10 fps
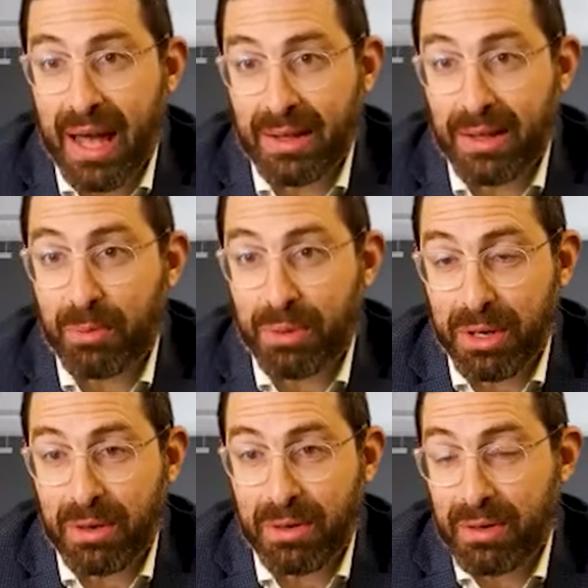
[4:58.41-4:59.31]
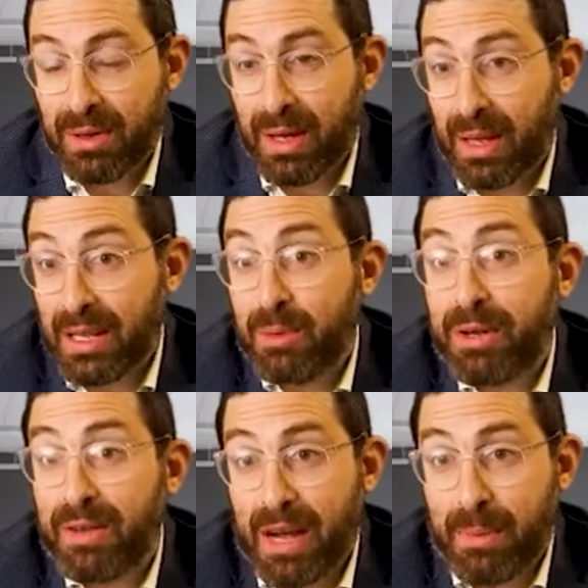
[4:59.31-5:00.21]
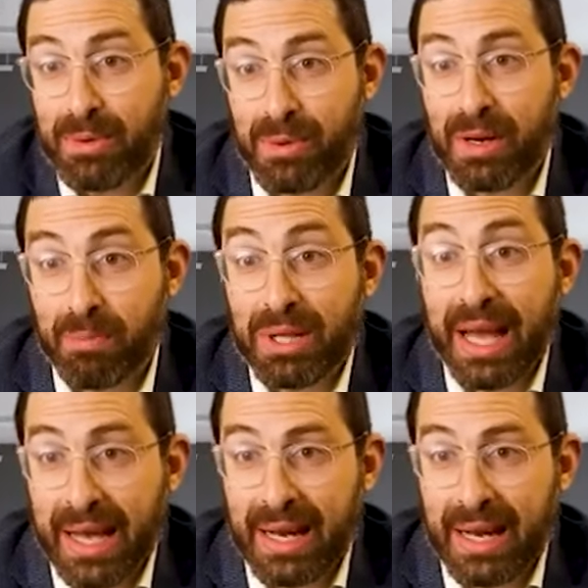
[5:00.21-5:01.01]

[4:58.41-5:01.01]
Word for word: had a little bit of a little bit of an opportunity to play